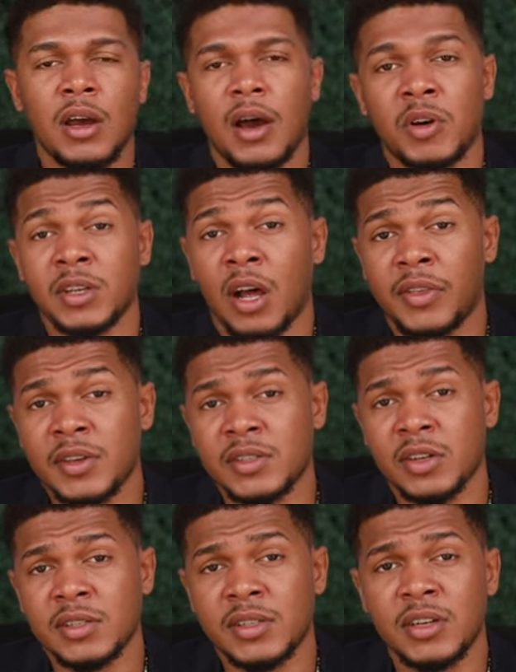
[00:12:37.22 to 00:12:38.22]
But all things
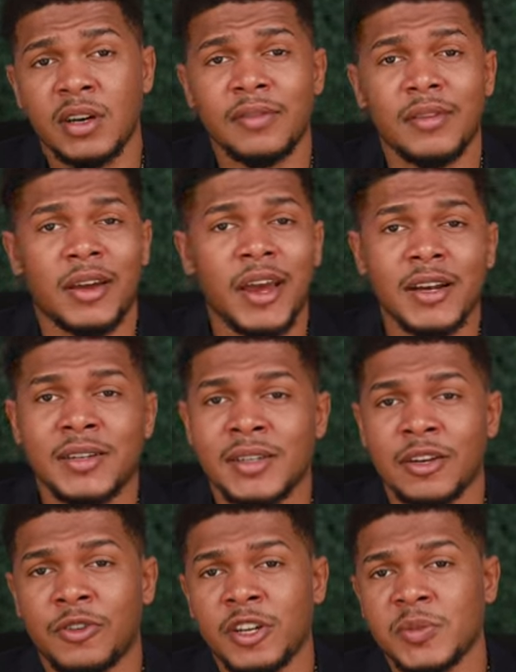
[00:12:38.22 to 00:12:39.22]
considered, the cash has
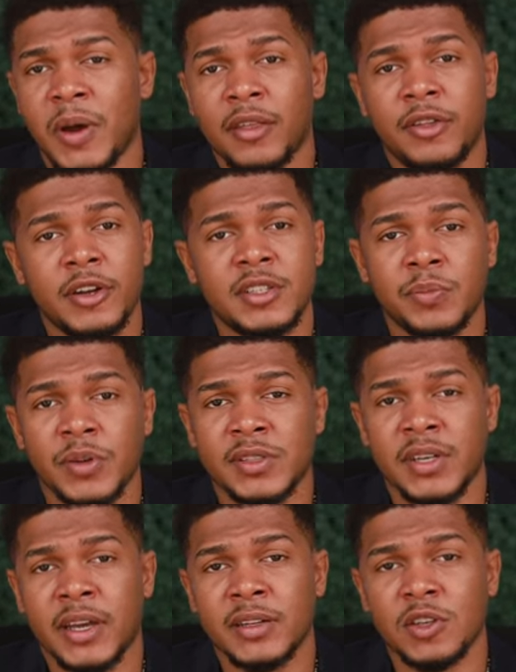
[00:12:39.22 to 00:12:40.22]
increased by
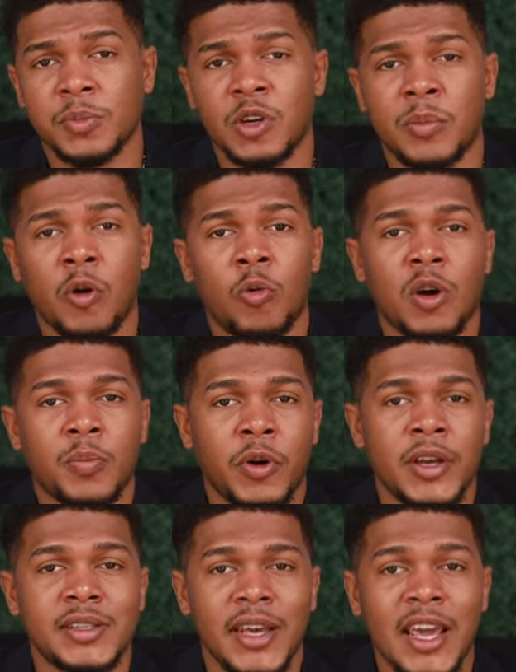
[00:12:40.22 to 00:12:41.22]
30% up to about
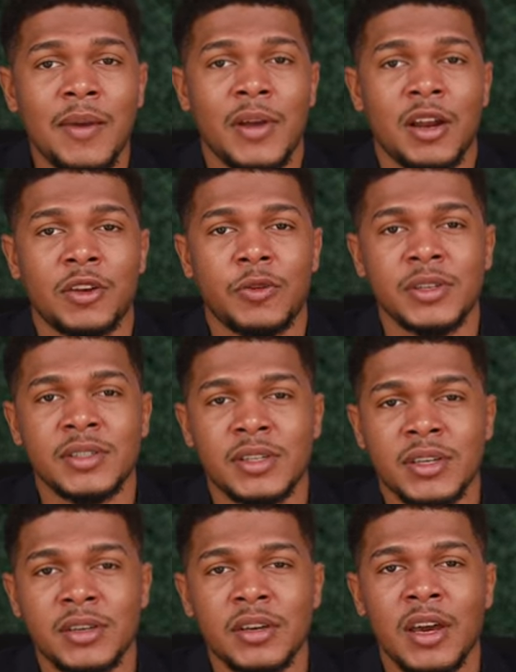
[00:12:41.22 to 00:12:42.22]
$1.8 million
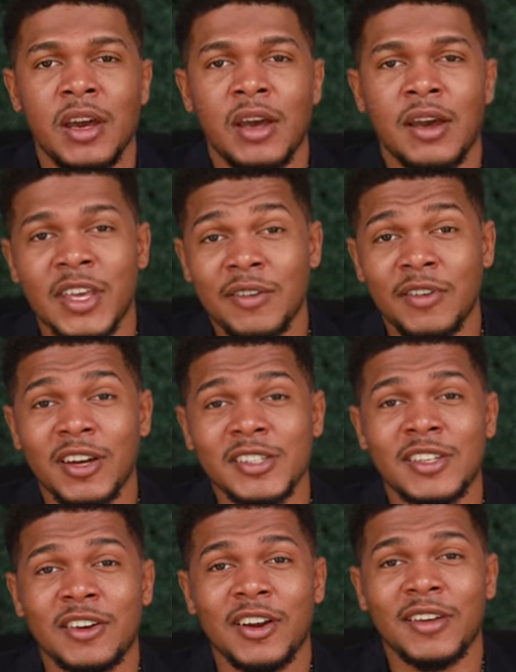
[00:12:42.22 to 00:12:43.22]
USD. Even
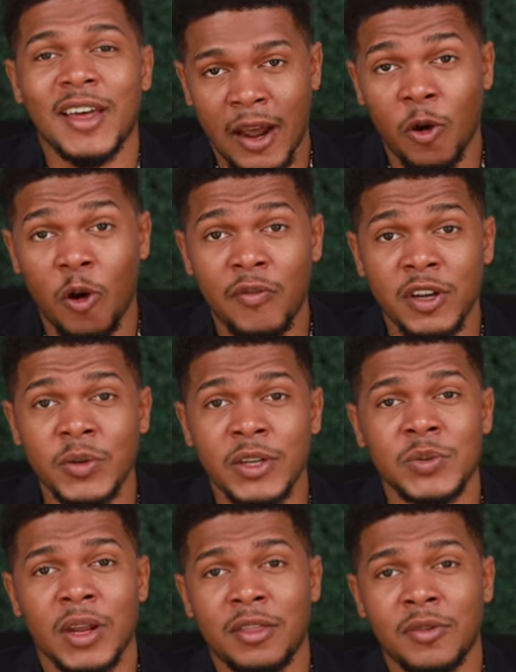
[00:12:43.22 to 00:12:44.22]
considering that over
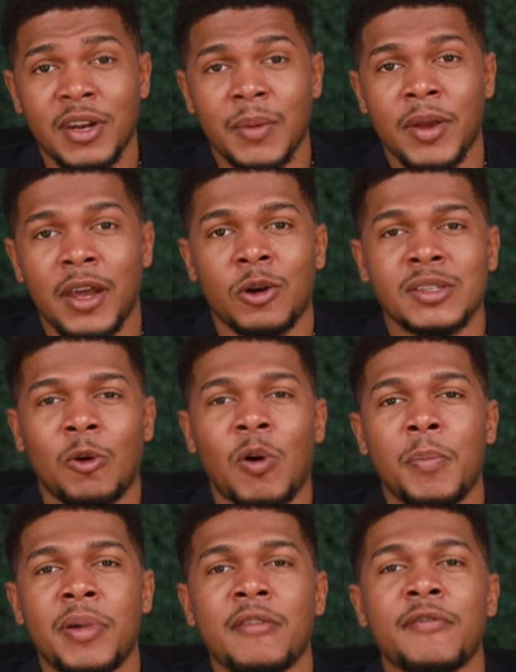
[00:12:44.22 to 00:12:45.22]
2023, they paid out a
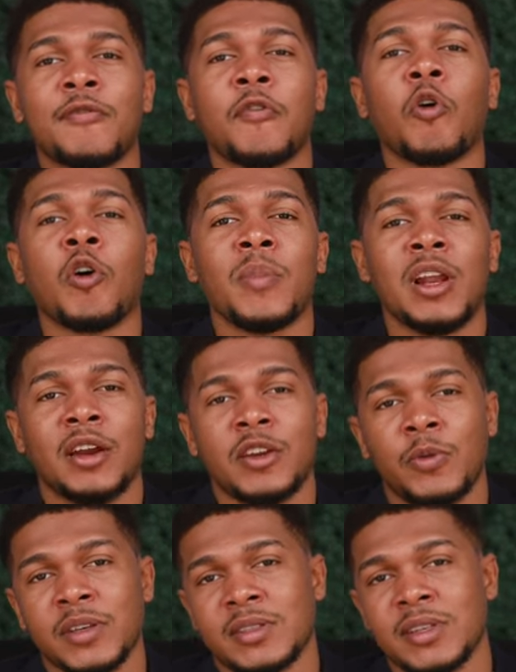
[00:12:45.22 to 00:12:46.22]
whopping $4 million
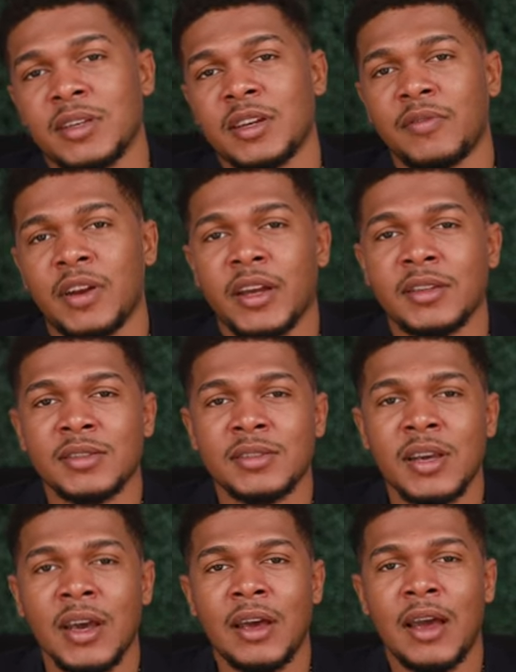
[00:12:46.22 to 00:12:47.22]
USD in dividends,
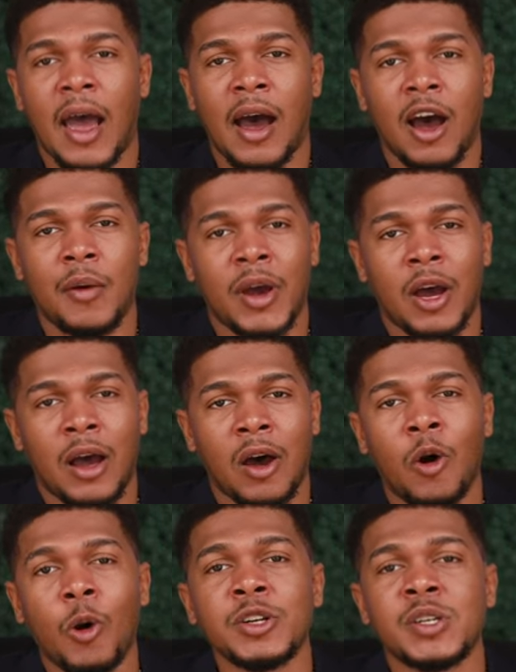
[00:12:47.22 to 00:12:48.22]

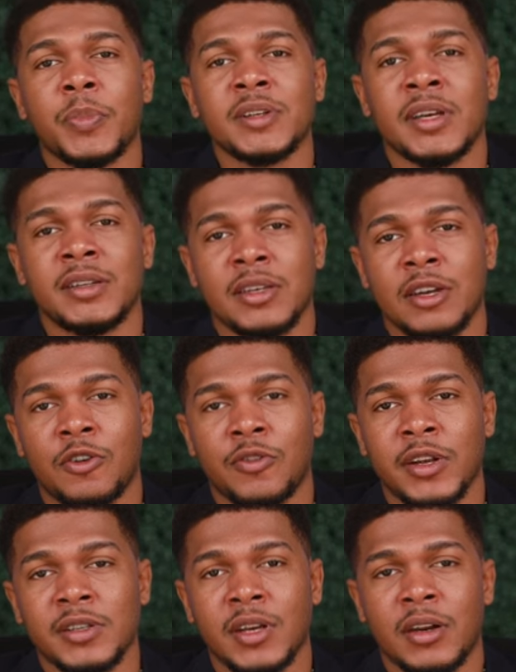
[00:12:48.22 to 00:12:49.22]
100%
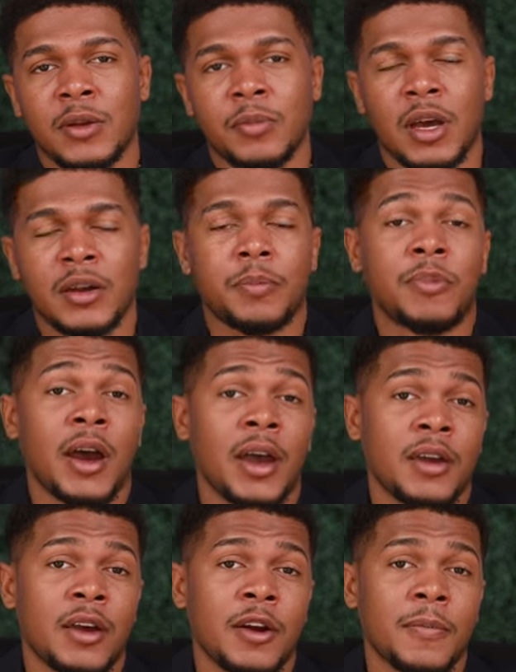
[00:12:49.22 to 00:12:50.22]
increase on the prior
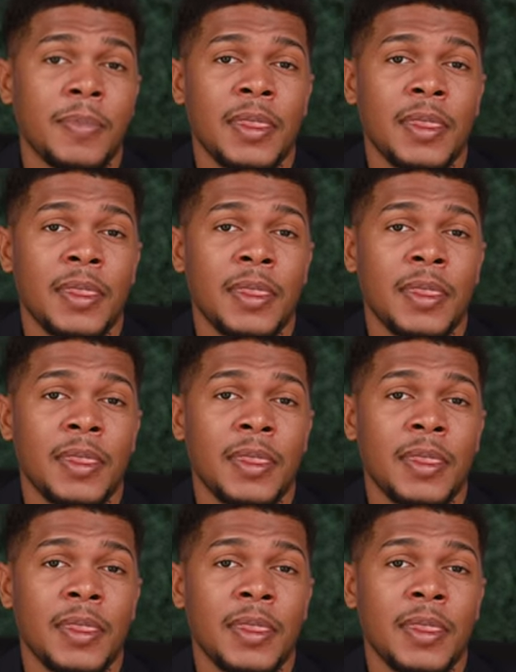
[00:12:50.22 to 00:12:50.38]
year.